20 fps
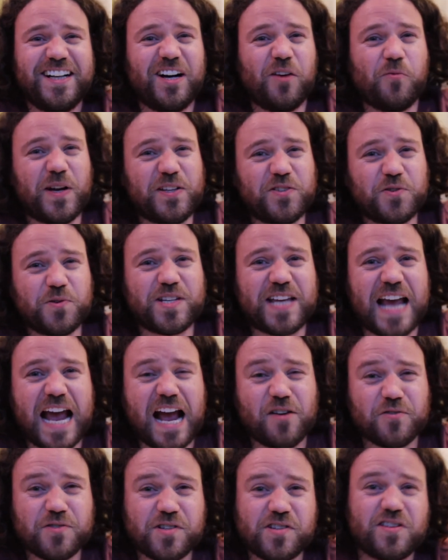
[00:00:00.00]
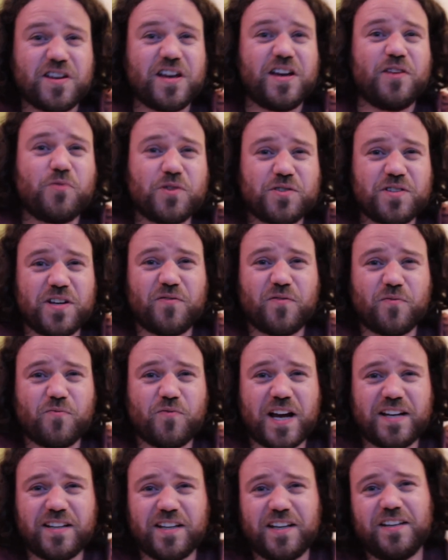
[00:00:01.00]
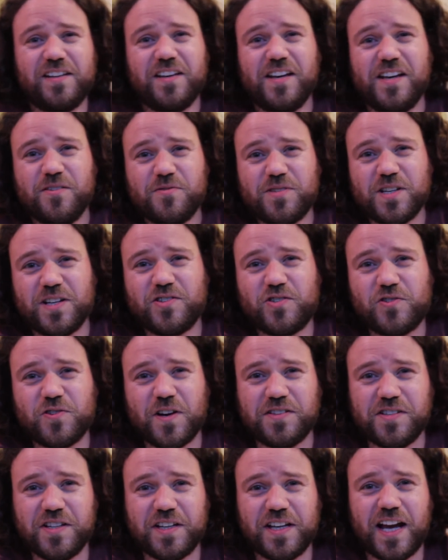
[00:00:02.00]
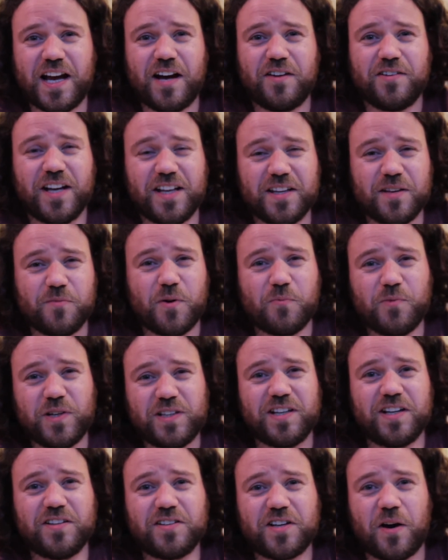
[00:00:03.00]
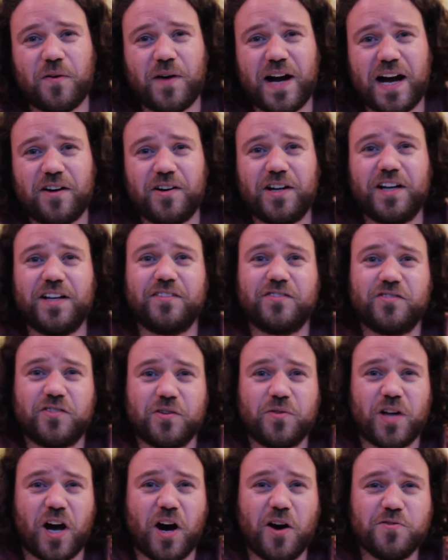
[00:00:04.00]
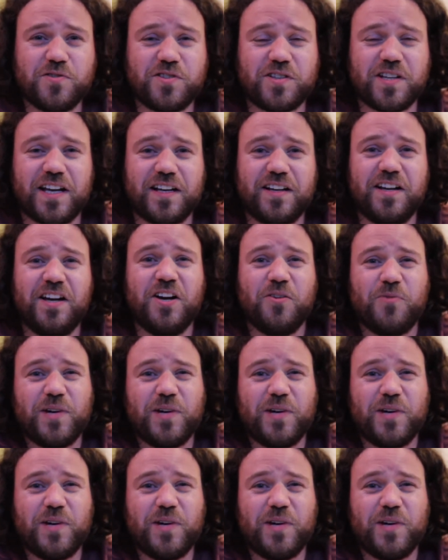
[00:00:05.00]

went to his house, wasn't even ready, he was in his dressing gown, and then when we did go out and do the hosting,